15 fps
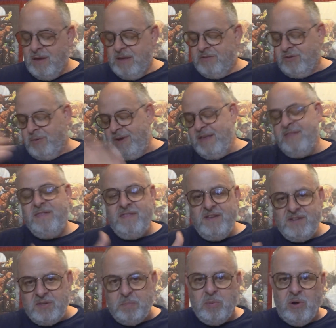So in
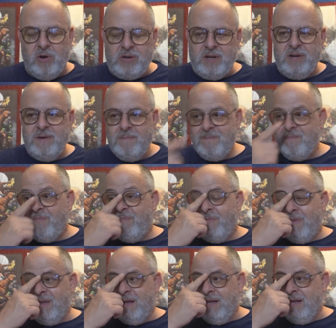this book,
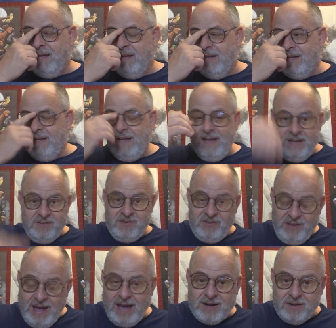in
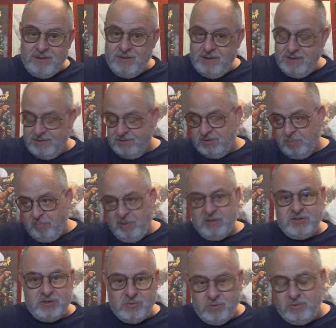Seattle, there's a
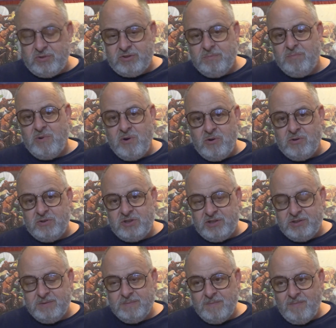bunch of gruesome
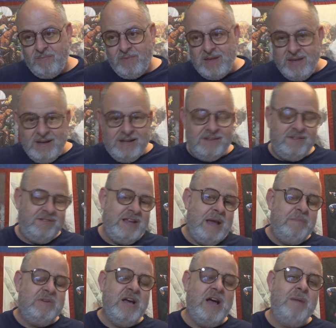murders. At the
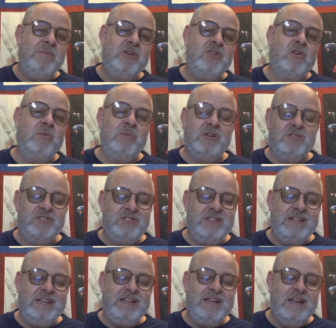same time, in Terminal
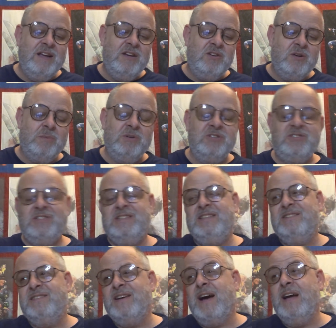City
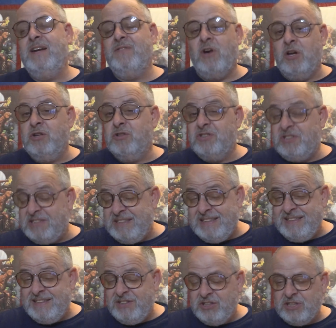is kind of under
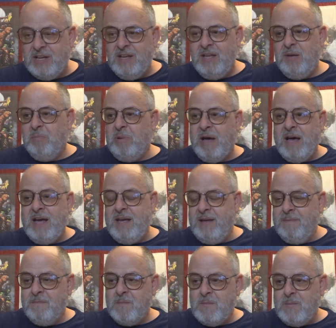siege by
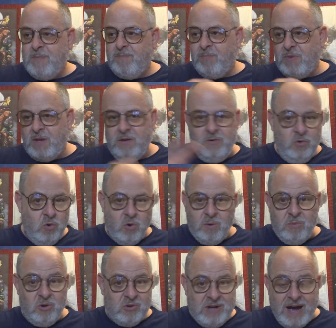
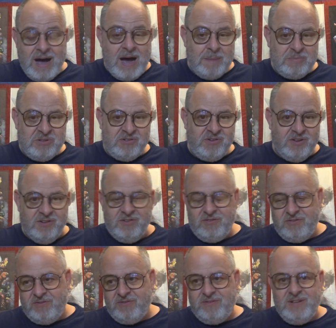normal cops,
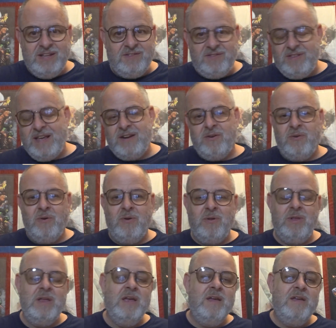because it's that
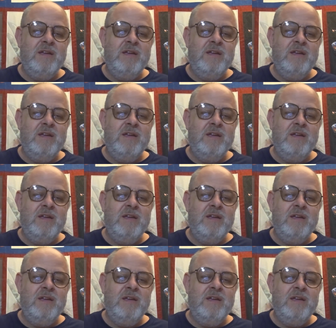whole,